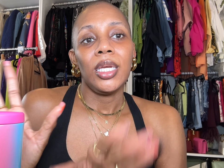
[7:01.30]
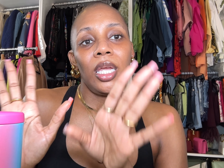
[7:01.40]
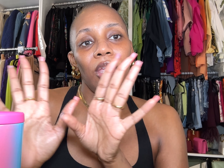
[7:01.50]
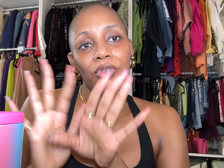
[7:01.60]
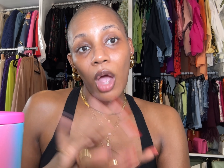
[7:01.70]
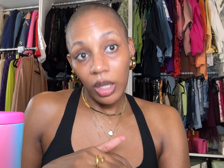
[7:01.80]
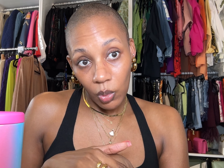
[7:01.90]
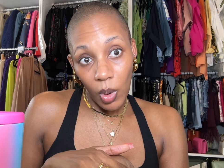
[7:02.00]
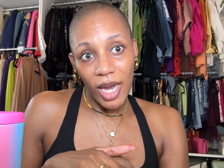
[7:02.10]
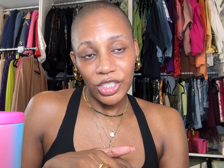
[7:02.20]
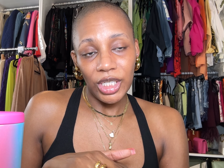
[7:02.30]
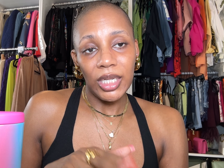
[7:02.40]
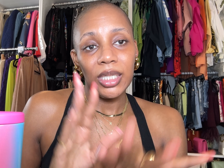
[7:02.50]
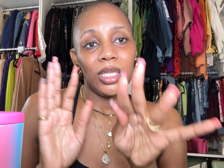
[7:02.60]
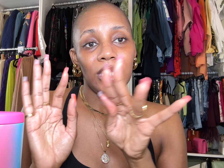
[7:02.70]
if y'all are
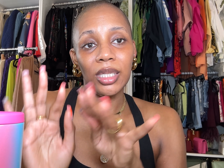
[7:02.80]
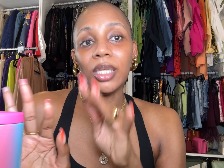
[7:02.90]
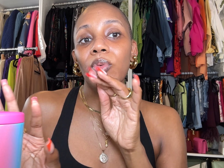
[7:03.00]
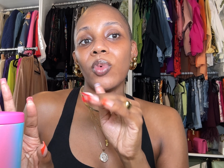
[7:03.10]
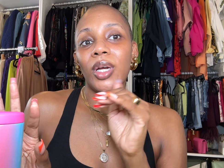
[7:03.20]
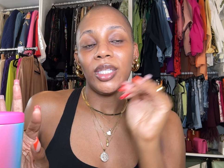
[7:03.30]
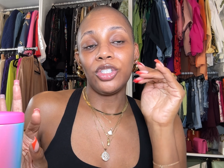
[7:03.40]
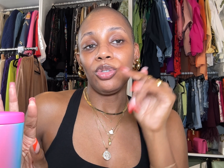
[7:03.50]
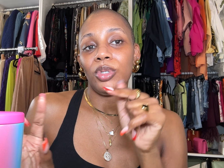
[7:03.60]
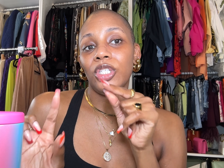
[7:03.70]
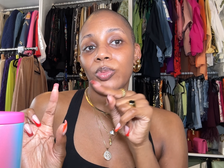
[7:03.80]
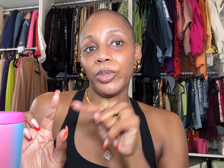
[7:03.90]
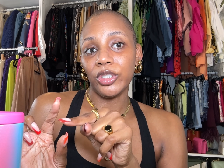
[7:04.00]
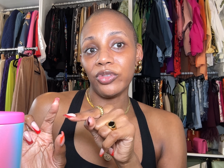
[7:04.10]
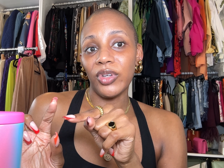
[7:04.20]
watching, get one that you could just
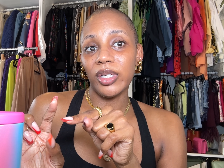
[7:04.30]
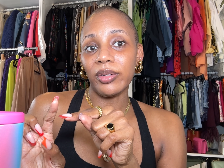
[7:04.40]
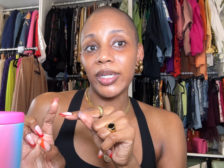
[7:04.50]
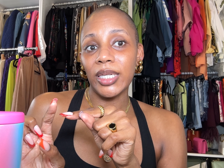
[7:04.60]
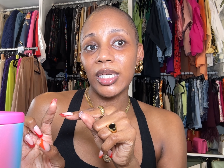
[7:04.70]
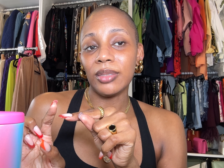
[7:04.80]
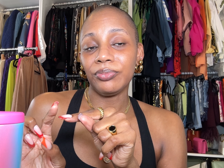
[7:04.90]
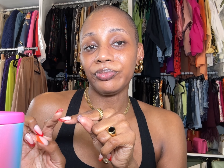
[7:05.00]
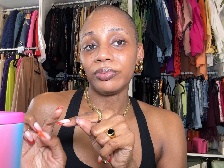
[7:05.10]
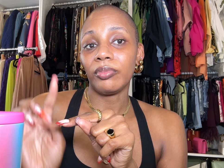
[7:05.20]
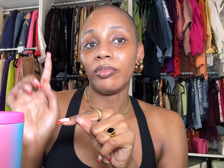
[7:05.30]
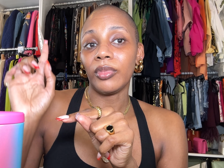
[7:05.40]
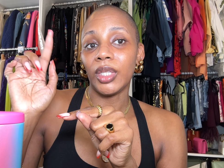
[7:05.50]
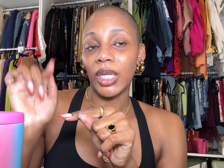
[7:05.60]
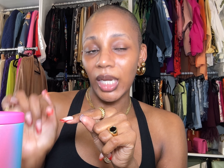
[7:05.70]
put your finger in
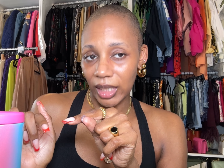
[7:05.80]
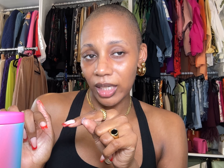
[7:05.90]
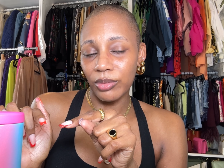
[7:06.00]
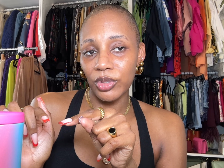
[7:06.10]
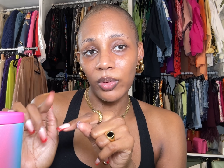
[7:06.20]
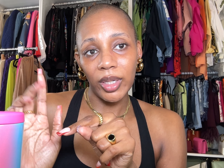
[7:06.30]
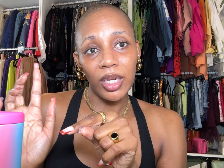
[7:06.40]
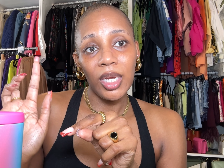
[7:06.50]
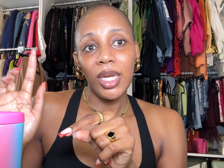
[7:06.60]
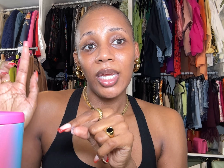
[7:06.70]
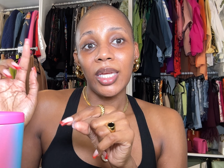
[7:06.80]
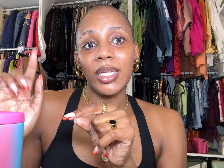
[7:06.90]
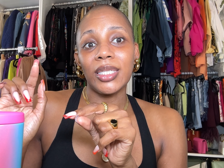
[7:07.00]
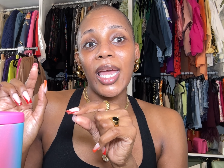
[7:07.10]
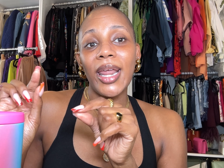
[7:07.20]
and it comes on.
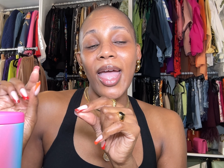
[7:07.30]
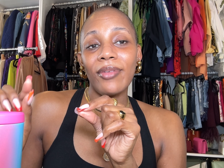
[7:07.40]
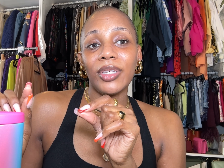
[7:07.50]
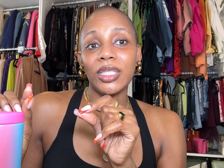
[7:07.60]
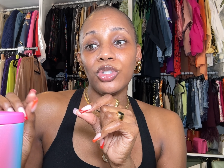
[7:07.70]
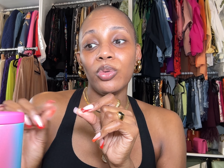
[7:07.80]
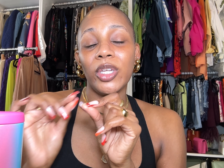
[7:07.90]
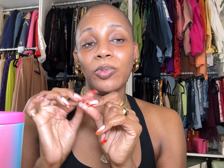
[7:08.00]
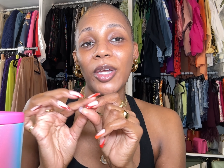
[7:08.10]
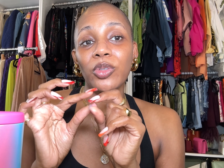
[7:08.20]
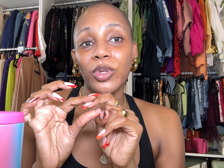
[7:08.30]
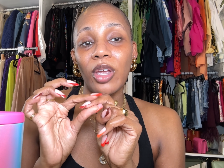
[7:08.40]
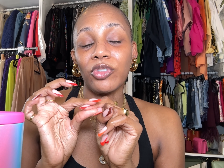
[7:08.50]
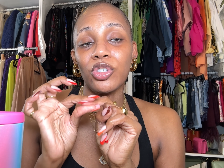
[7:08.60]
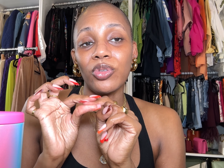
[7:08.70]
Because that having to, especially when you
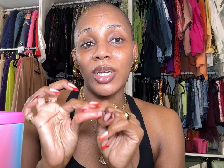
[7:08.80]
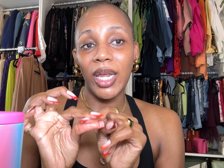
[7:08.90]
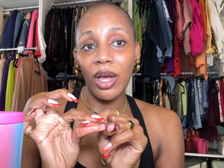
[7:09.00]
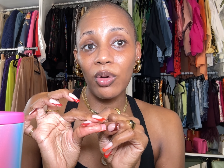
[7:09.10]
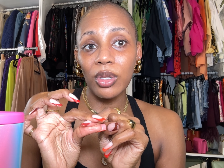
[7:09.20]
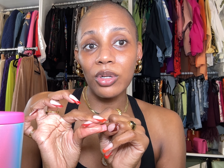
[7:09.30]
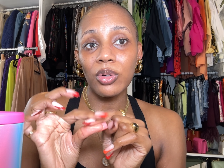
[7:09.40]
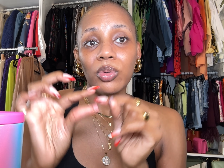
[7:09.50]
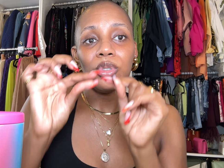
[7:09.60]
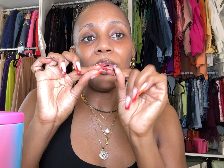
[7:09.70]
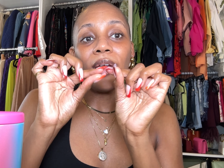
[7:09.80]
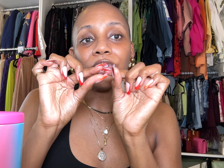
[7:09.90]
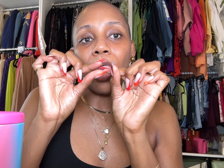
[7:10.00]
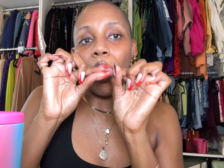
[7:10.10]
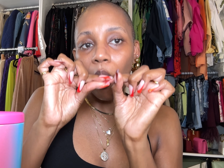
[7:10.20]
have to do the nail glue, you have
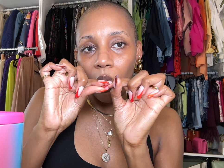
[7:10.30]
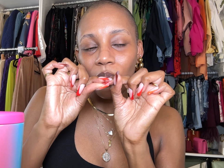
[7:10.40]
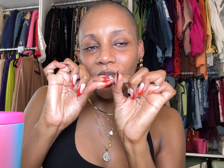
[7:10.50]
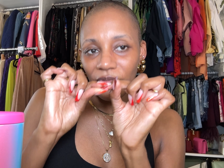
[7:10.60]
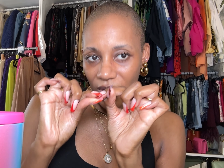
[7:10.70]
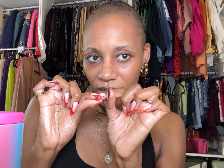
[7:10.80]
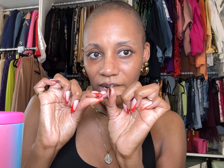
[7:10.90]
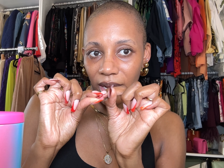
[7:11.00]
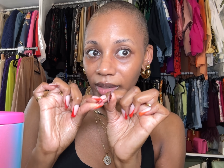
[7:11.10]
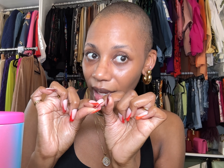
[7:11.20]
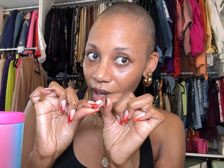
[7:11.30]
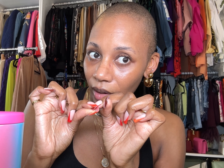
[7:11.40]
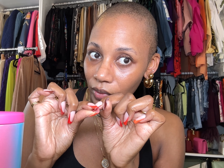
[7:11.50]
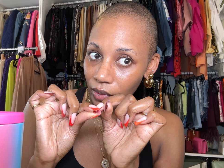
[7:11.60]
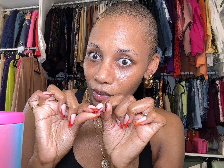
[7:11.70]
to hold the fingernail down.